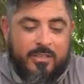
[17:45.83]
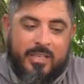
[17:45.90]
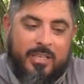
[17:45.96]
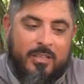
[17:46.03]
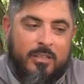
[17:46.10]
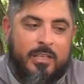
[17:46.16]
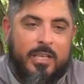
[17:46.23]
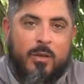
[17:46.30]
take
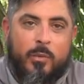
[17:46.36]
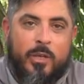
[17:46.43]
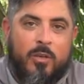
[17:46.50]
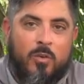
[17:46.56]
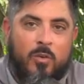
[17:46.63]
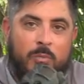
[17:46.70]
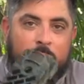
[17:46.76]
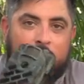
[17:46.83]
a look at
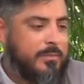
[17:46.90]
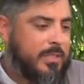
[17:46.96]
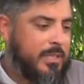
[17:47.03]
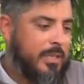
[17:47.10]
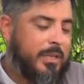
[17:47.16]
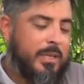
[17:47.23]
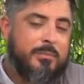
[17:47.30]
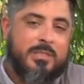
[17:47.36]
WingHome.
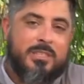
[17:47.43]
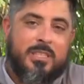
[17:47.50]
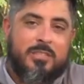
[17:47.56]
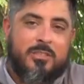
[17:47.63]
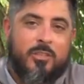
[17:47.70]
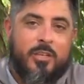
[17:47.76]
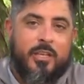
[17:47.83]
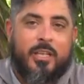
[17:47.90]

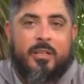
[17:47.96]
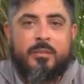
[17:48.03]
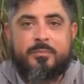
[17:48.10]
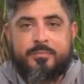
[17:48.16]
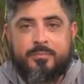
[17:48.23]
M630